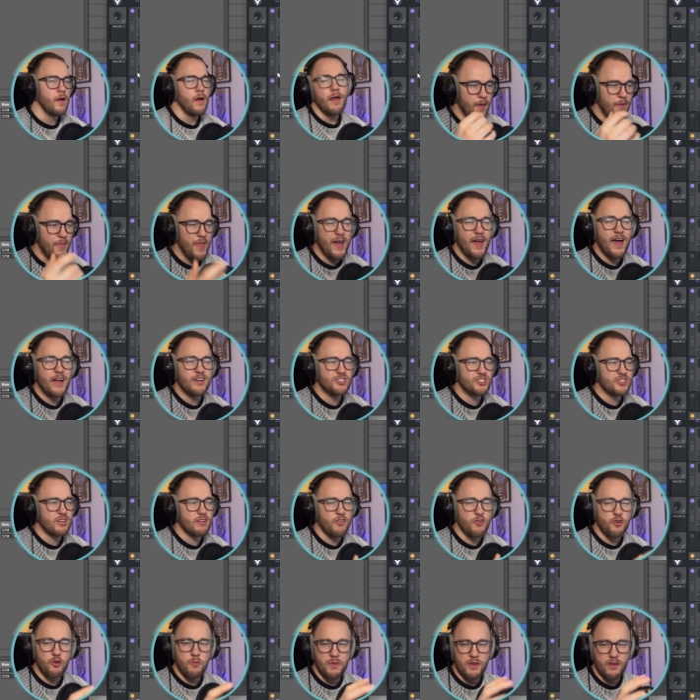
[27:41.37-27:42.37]
And that adds just a
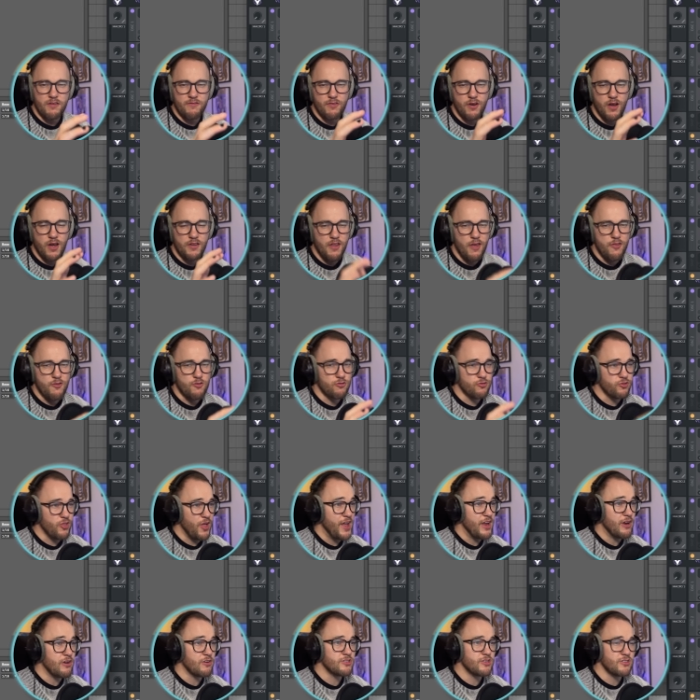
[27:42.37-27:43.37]
little bit of another
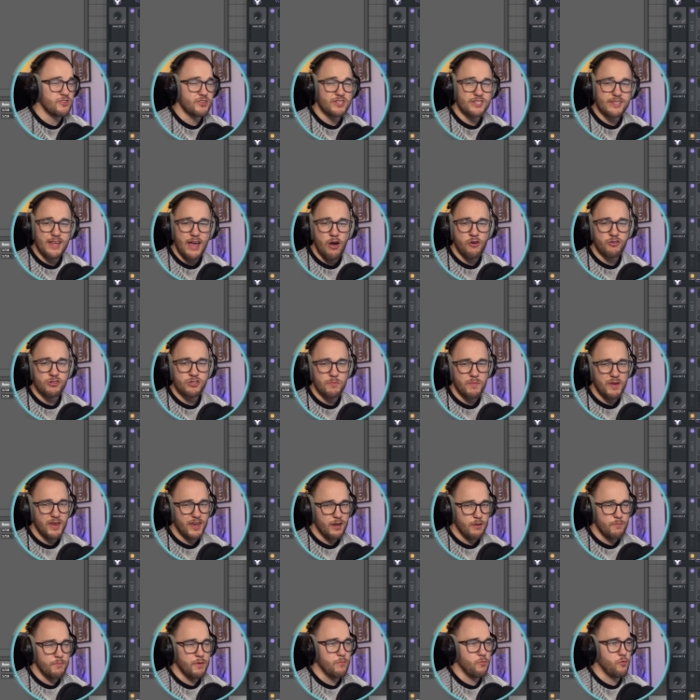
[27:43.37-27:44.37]
layer to the sound to make
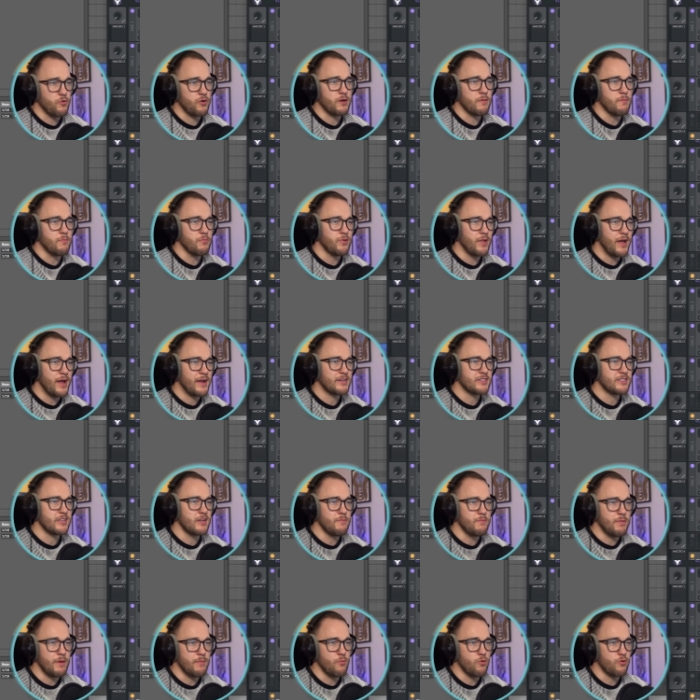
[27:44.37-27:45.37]
it a bit more complex and
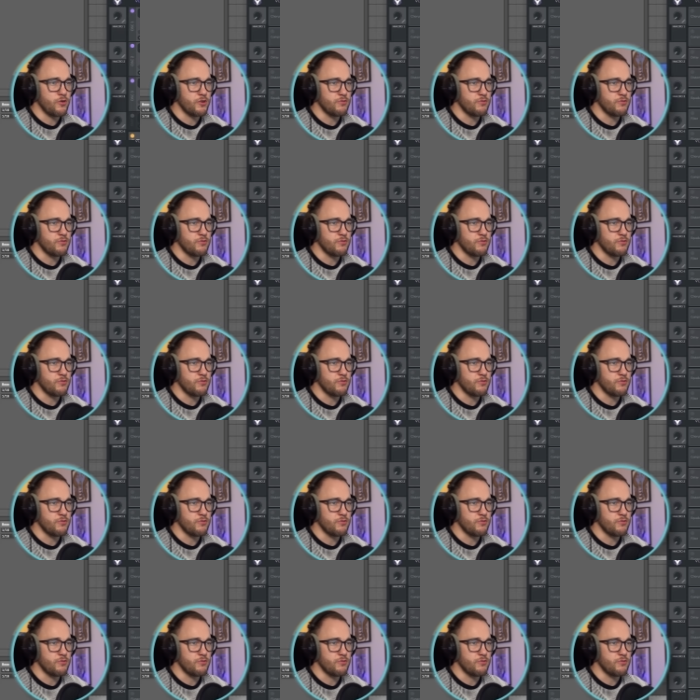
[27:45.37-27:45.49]
a bit more